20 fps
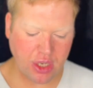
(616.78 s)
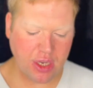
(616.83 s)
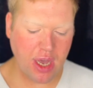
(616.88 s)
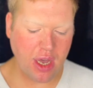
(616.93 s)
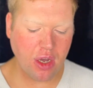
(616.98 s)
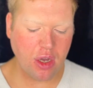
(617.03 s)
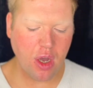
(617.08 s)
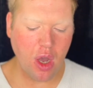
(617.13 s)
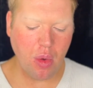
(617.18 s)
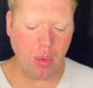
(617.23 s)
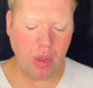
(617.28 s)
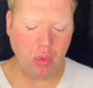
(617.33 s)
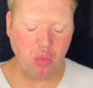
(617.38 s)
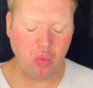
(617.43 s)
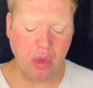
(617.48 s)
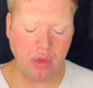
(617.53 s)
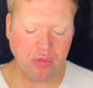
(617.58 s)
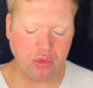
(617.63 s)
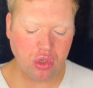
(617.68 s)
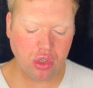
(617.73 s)
can go in
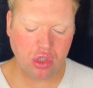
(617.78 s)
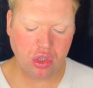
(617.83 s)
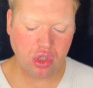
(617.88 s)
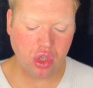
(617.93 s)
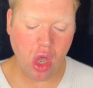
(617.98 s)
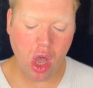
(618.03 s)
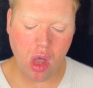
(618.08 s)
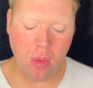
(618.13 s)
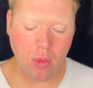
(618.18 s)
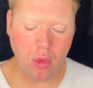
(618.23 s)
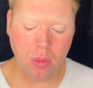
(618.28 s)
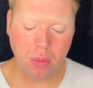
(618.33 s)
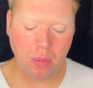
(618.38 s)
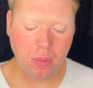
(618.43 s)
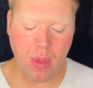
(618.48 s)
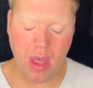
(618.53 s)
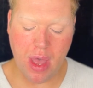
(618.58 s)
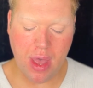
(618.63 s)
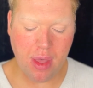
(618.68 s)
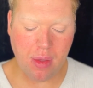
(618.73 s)
with just normal
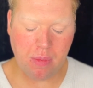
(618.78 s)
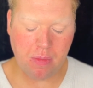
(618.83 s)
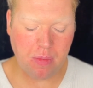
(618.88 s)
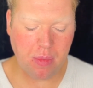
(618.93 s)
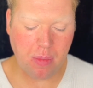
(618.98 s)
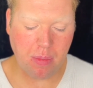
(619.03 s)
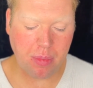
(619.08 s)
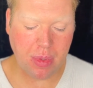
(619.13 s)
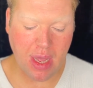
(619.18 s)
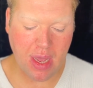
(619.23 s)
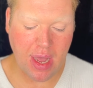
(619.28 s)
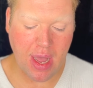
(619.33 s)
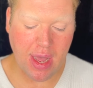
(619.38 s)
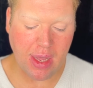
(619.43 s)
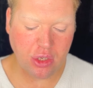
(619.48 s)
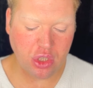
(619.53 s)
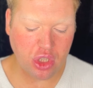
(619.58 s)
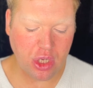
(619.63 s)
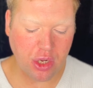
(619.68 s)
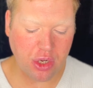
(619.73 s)
black
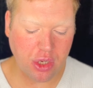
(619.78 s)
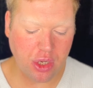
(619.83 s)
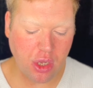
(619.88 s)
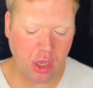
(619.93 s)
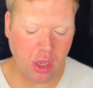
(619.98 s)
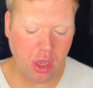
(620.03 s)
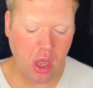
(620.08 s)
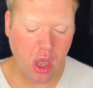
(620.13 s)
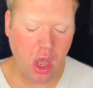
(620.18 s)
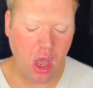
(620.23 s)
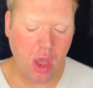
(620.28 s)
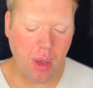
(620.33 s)
eyeshadow,